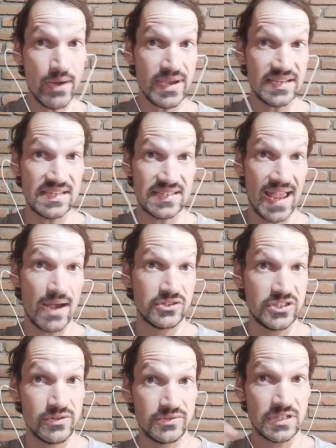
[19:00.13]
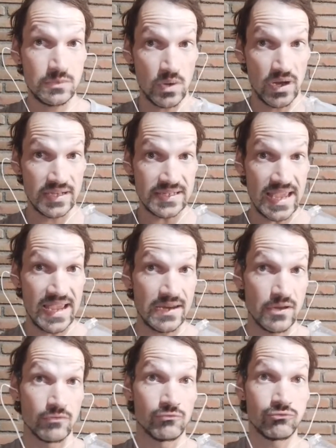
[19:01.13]
get into how to use this word in
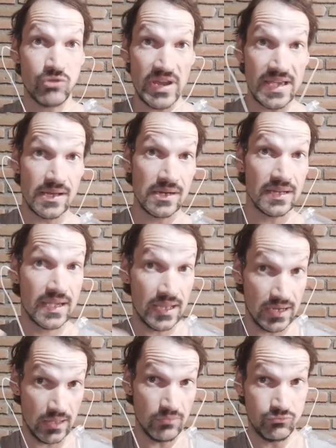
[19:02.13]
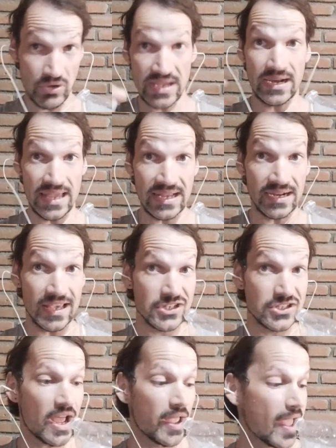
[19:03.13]
real
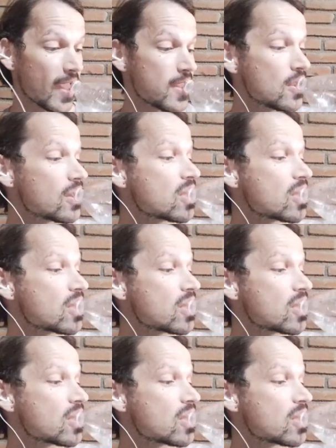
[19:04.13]
English. Okay.